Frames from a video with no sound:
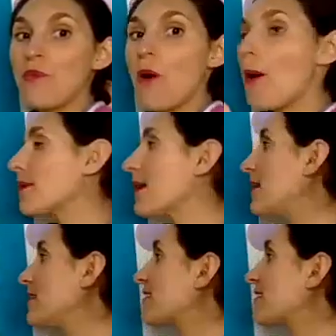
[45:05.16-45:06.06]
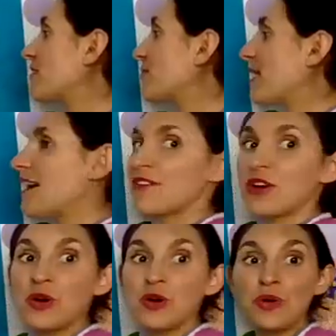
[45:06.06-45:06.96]
warm colors because we have
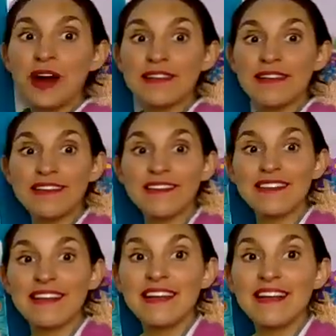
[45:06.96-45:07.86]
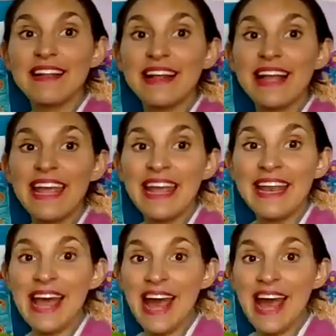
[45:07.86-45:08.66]
cool colors in